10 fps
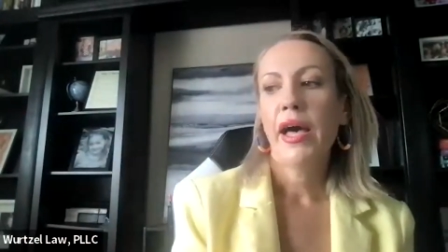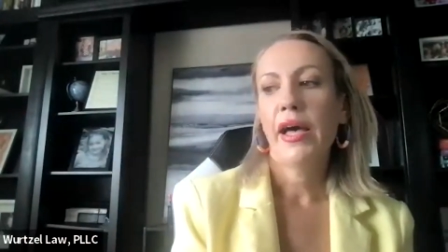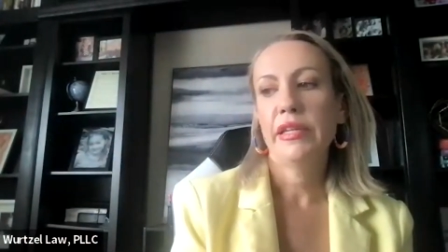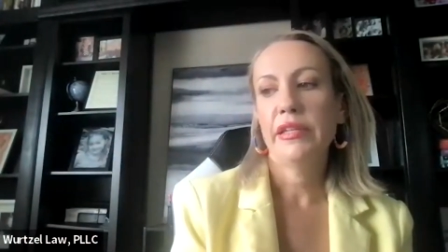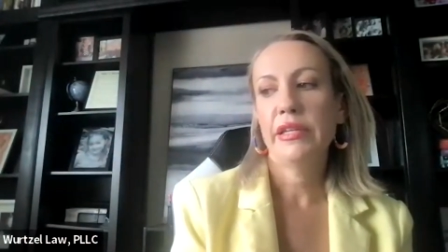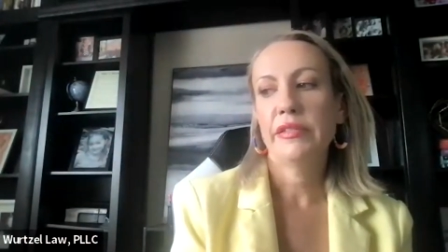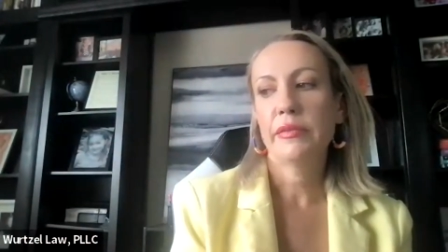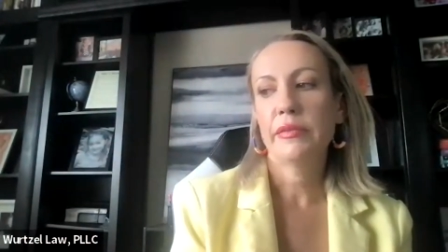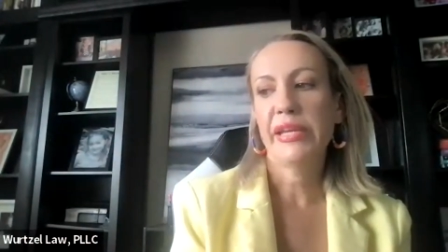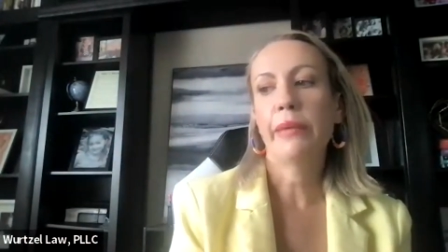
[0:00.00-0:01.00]
is
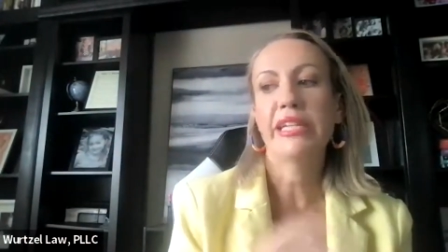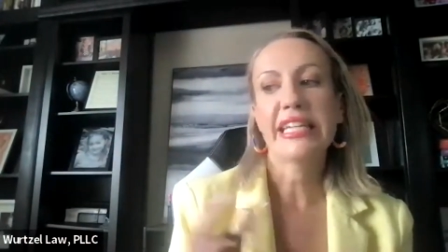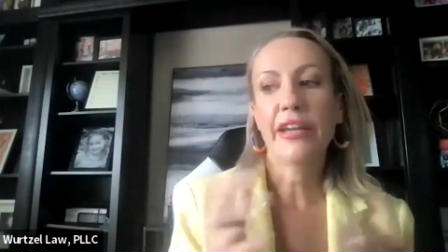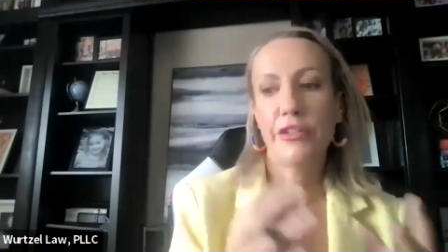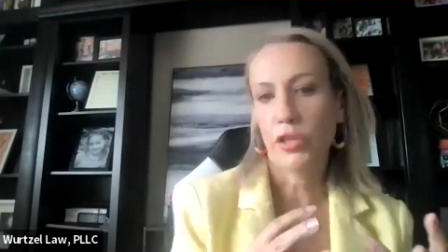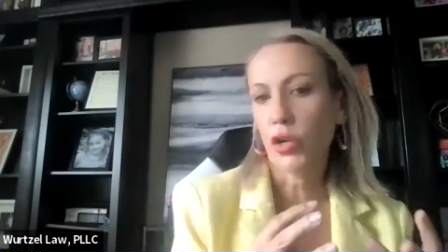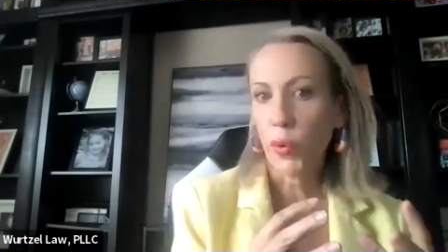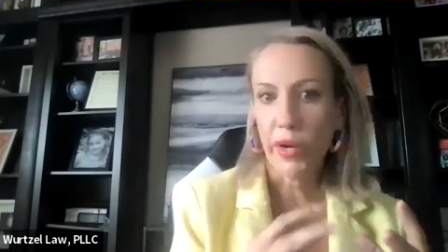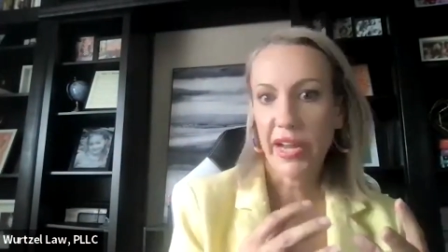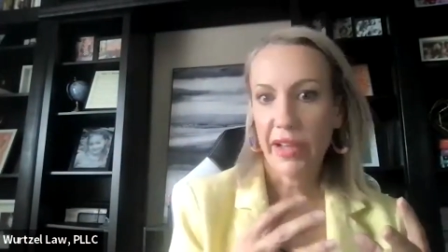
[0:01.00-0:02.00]
being able to get into the
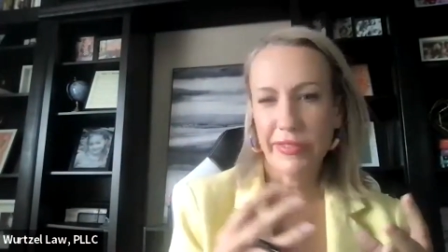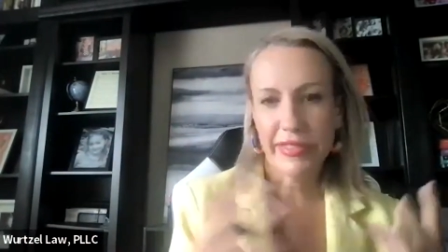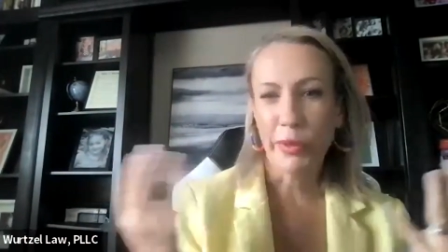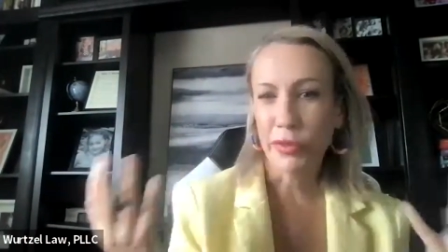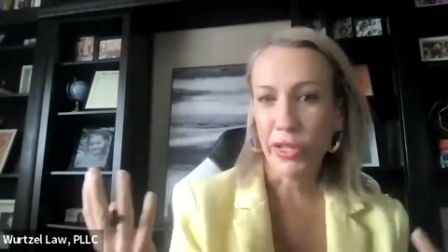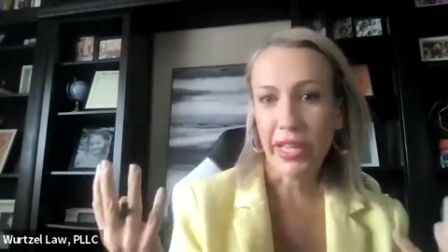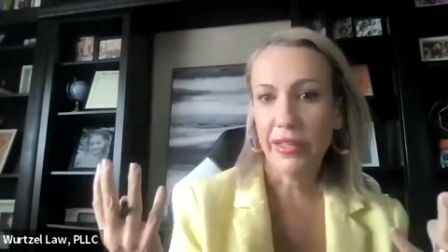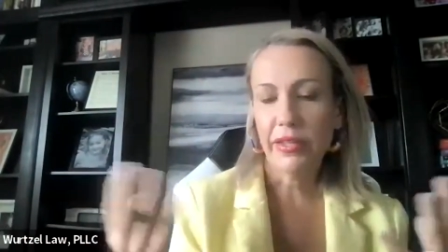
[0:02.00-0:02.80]
court and have someone look at